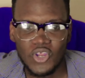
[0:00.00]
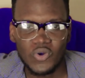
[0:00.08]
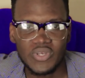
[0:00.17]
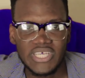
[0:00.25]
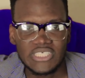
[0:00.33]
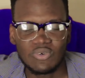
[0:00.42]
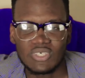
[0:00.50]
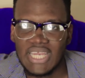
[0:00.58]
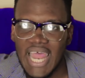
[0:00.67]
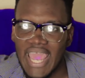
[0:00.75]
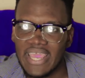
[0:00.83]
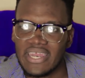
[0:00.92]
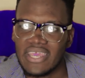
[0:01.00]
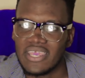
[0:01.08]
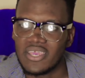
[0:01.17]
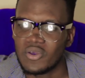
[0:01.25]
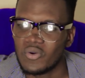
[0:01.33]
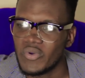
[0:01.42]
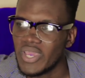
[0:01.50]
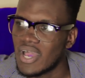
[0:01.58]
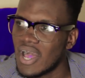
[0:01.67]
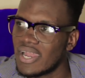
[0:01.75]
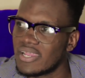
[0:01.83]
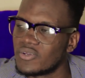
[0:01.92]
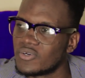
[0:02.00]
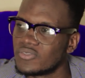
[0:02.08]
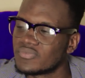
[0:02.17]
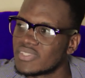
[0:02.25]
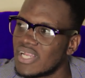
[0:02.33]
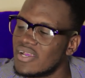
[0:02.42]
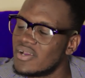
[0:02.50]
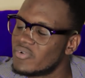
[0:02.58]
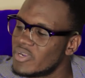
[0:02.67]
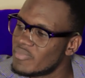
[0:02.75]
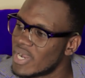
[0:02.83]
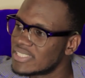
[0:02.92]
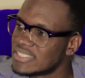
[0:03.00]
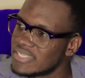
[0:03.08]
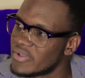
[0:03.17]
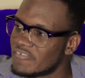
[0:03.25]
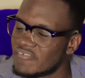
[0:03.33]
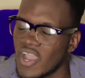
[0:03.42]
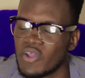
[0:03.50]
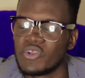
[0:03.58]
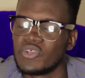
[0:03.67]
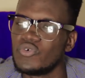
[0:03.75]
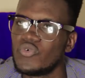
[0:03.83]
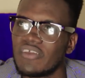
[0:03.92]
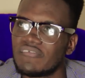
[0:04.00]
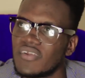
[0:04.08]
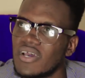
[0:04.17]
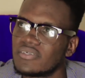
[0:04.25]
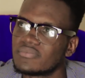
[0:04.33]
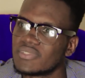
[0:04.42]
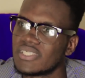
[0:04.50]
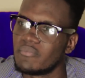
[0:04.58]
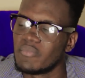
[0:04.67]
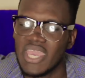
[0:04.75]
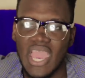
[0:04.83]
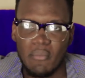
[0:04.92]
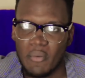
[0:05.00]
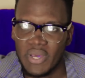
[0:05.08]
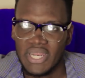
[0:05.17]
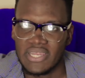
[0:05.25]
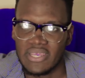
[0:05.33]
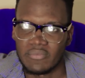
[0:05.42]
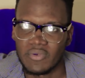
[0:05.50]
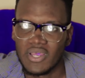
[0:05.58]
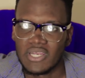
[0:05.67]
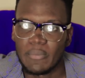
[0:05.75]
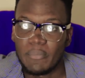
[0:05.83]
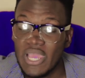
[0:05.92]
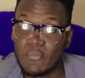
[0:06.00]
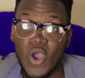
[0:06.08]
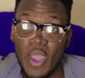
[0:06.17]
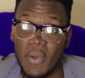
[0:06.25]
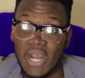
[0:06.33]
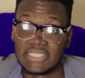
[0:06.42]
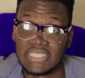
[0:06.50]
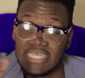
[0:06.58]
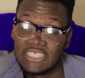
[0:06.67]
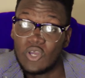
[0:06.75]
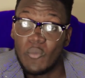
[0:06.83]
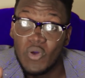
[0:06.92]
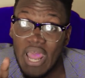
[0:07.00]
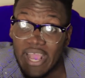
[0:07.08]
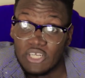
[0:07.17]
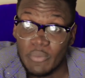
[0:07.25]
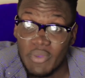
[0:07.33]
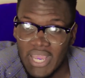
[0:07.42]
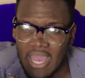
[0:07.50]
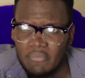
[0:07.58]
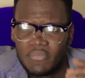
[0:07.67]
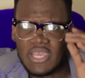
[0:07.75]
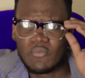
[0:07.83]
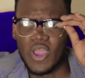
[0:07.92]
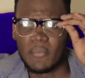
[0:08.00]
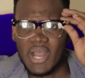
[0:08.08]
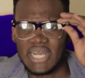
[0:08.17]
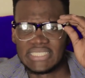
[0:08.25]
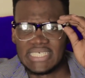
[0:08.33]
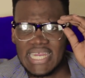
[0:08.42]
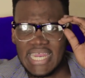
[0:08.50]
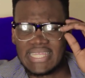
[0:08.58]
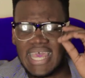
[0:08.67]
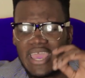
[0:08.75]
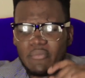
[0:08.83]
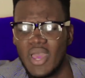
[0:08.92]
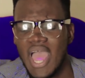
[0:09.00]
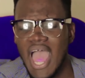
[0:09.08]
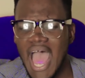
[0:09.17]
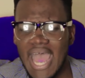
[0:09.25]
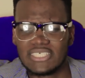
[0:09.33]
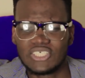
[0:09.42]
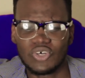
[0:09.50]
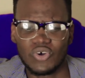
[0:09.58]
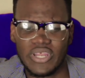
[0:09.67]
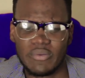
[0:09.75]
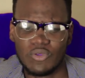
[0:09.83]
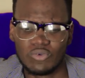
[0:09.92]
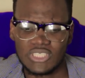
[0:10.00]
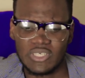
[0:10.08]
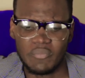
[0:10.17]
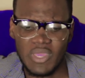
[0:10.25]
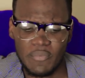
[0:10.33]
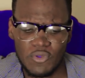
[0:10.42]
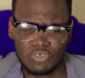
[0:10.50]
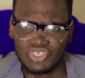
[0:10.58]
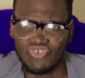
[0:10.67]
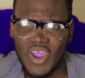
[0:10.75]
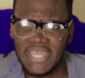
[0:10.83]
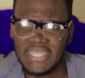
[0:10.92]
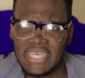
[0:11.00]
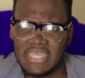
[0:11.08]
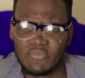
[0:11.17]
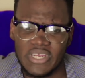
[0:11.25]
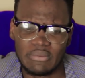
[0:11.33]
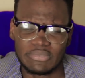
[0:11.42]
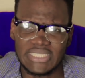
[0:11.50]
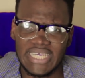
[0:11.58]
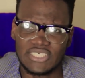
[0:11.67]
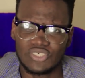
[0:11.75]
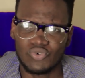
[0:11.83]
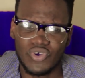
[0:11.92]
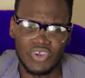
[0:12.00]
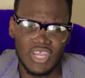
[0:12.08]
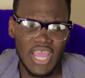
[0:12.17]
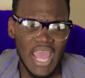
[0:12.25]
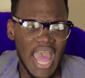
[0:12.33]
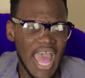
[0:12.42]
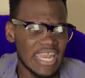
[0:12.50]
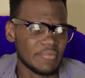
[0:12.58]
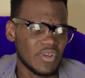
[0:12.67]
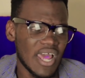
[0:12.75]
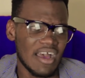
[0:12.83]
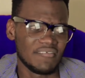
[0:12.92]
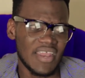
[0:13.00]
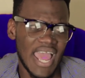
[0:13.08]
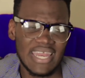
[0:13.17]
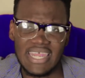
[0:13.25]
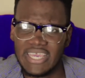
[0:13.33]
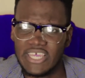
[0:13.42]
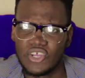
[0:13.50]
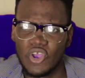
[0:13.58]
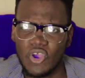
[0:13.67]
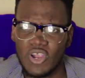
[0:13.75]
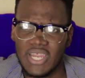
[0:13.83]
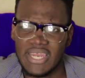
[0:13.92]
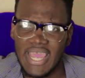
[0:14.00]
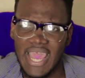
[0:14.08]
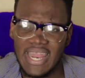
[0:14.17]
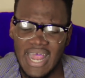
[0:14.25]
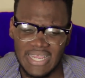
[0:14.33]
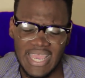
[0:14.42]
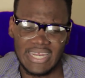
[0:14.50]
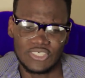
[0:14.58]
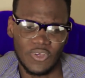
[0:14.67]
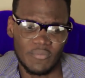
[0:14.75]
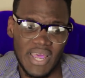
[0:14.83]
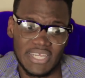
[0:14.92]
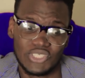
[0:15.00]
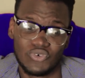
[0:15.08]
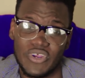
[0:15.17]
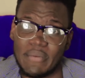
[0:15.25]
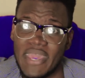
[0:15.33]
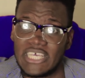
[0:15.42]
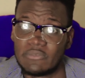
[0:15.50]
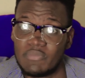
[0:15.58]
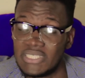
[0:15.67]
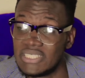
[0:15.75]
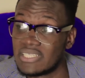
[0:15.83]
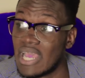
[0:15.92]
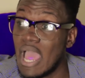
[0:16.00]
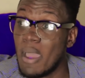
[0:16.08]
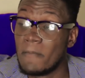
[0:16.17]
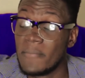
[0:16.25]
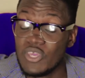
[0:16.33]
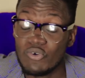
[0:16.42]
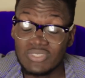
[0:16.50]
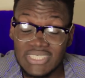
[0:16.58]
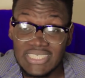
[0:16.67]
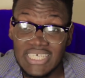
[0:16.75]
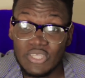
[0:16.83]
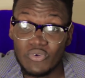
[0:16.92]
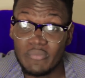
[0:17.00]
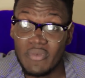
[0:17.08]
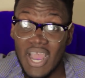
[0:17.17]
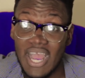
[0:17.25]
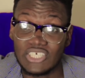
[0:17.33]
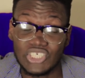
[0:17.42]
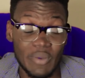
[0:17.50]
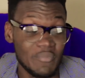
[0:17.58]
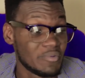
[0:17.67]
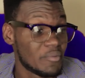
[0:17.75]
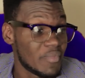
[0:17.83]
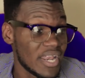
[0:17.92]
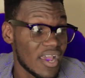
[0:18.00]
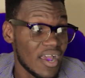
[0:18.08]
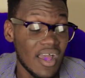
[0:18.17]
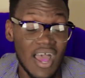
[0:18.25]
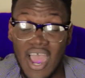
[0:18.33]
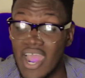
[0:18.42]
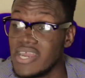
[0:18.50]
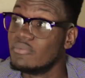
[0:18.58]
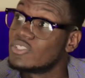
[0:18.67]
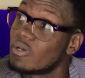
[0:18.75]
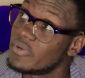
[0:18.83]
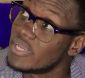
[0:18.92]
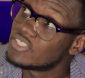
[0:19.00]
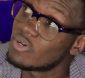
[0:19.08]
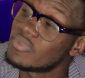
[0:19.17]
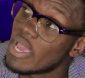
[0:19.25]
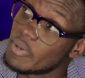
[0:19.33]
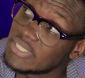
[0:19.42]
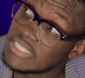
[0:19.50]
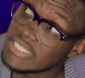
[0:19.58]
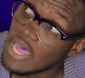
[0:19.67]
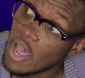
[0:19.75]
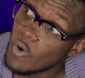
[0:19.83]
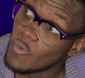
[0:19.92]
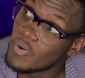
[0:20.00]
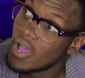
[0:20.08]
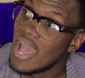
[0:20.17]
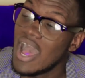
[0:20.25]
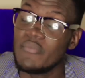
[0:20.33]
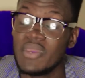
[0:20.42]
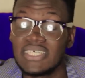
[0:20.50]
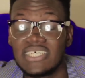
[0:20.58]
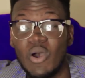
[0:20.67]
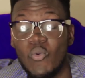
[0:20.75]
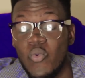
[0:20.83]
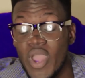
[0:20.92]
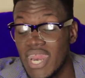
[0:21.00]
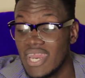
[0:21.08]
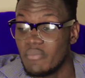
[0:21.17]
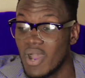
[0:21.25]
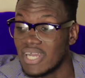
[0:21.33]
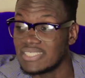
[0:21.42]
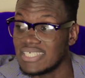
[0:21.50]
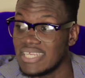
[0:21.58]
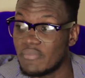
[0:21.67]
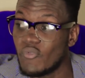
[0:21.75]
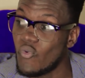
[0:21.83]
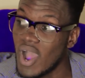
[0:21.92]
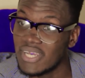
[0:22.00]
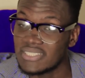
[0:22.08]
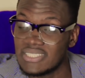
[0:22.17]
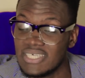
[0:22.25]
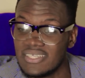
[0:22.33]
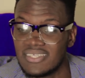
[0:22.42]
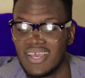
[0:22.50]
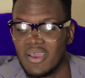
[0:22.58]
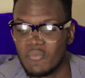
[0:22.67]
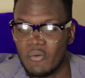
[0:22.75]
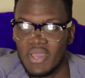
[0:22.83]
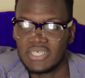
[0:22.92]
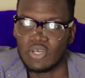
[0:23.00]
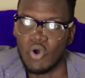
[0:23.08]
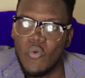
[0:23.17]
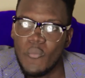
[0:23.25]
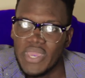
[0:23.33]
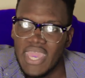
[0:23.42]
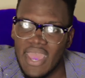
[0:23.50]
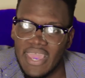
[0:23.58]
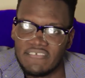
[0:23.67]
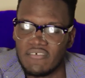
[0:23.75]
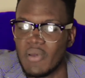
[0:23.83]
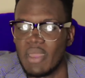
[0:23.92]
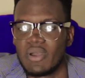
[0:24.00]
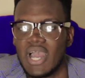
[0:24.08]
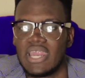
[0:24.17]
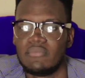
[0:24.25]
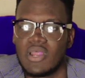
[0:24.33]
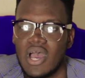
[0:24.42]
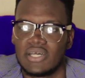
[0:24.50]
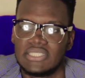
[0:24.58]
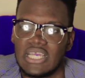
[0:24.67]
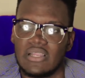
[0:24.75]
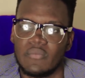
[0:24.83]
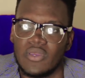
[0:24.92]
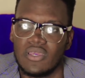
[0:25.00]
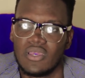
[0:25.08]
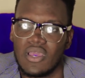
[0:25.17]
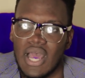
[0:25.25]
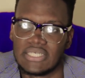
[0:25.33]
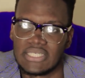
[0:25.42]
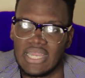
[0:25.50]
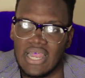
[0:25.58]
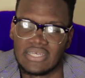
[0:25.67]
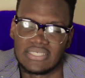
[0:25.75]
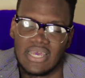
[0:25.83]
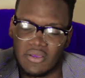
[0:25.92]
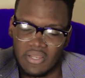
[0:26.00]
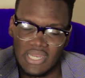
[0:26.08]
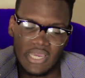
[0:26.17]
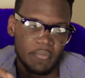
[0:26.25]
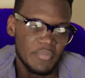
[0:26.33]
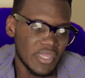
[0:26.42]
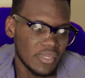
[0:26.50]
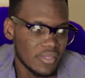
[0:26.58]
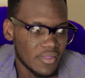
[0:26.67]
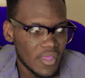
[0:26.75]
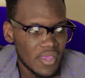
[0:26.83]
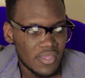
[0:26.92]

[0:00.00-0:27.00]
Now this was like what you call it now? What the magazine they are firing with Hugh Hefner? I can't remember the name. The Playboy magazine. This come like Jamaican Playboy magazine at the time. And so people used to write in with them sex story, and they would have like naked girl in there and all kind of something, and the story them explicit. I used to see it when I go shopping with my mother, or them something there sometimes you see it hang up. And I say, when in the magazine I want to see it? But I say, me can get for buy, because them not gonna sell me as a little pitney.